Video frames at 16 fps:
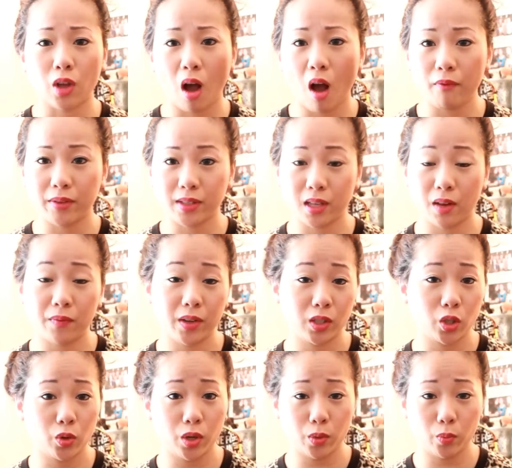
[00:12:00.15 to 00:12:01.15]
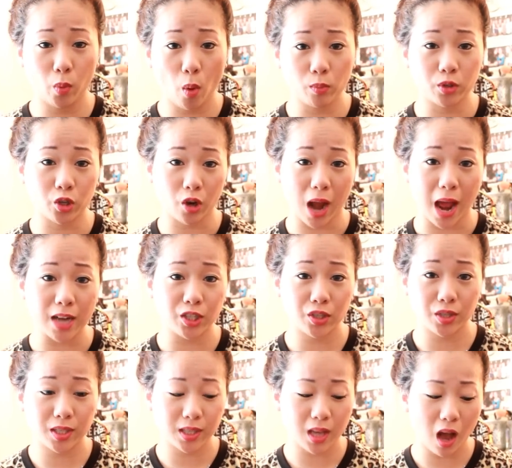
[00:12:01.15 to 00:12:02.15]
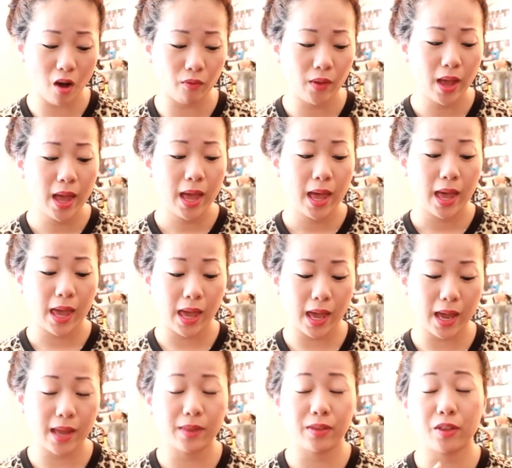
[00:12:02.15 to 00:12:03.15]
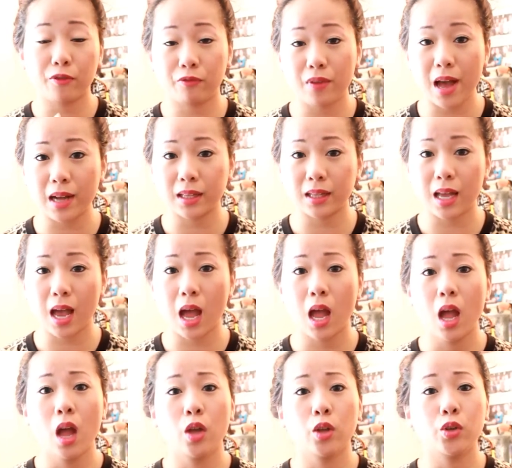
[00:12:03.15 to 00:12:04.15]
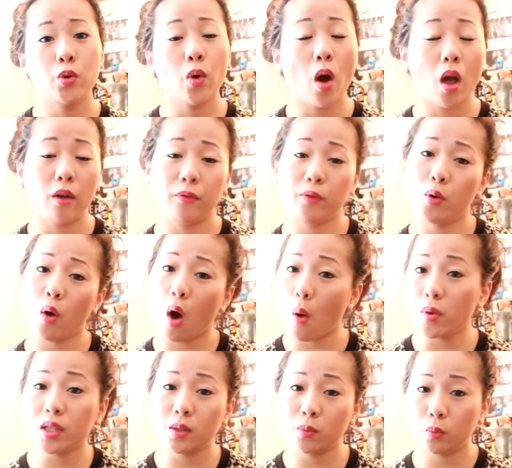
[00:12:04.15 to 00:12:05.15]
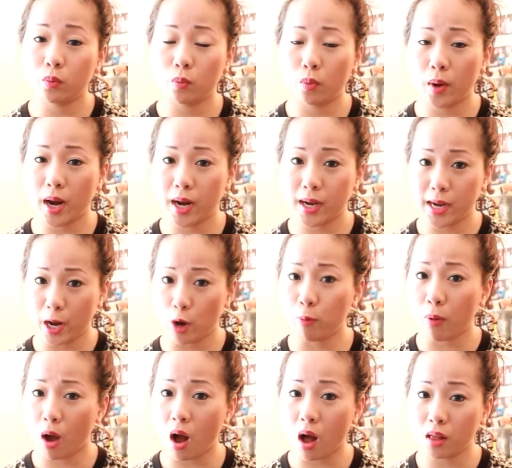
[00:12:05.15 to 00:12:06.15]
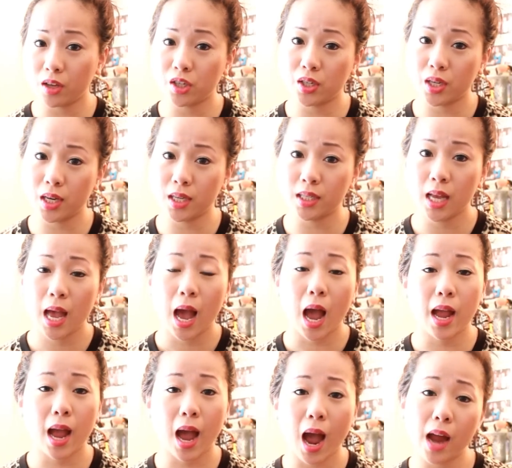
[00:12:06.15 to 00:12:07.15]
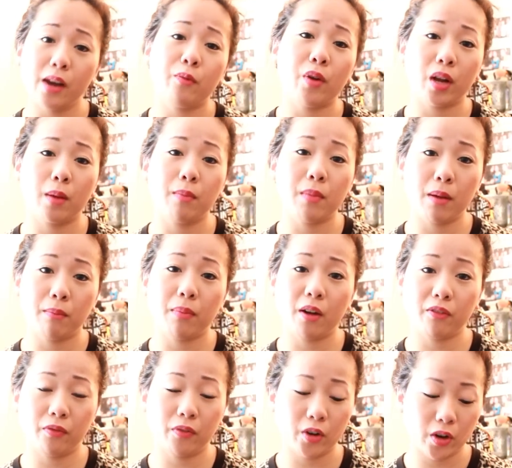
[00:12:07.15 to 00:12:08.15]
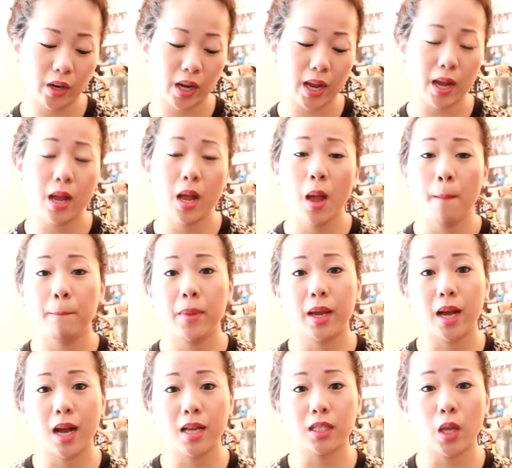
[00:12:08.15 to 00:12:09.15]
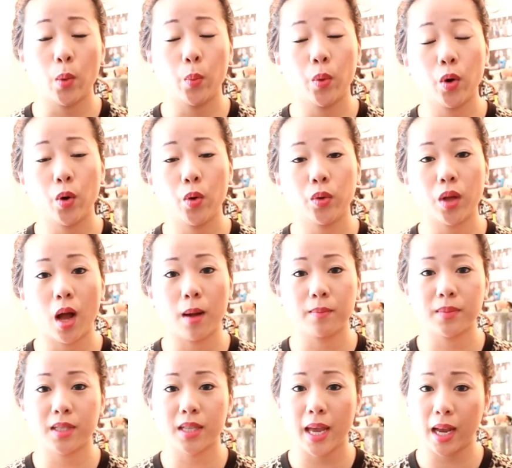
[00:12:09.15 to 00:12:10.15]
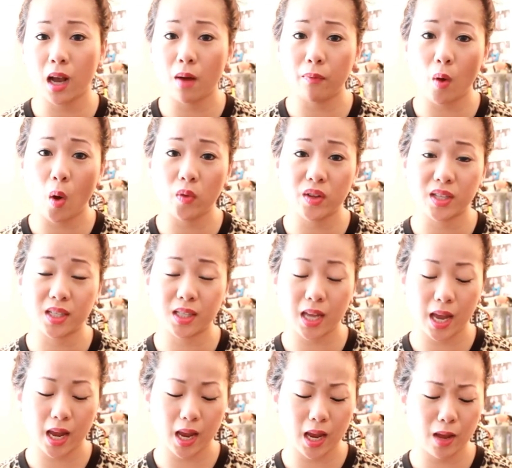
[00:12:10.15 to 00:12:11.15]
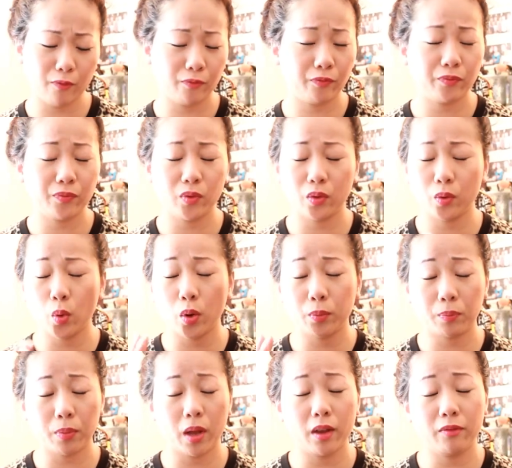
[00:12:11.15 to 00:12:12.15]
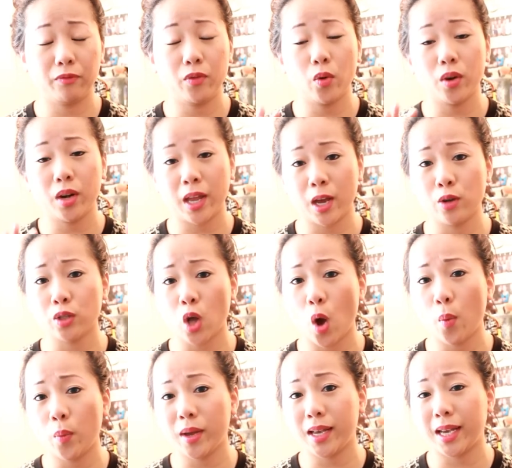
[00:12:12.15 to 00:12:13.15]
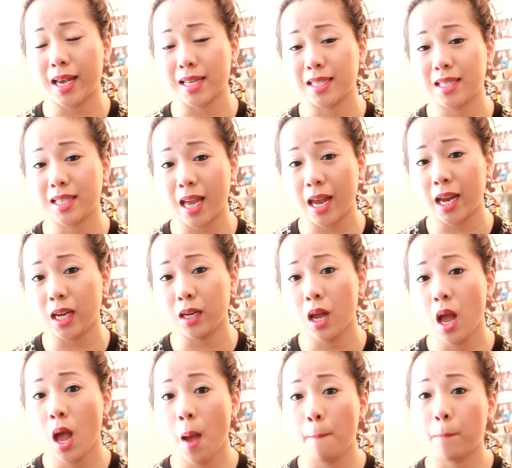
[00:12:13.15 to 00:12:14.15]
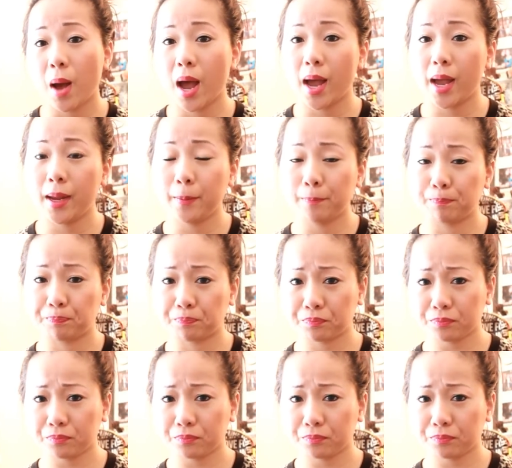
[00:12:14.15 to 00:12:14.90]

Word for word: soft and stuff, and so you won't scratch yourself. And the fact that if you always wear nail polishes, I highly recommend buffering it, because it will take up all the stain. If your nails always get stained by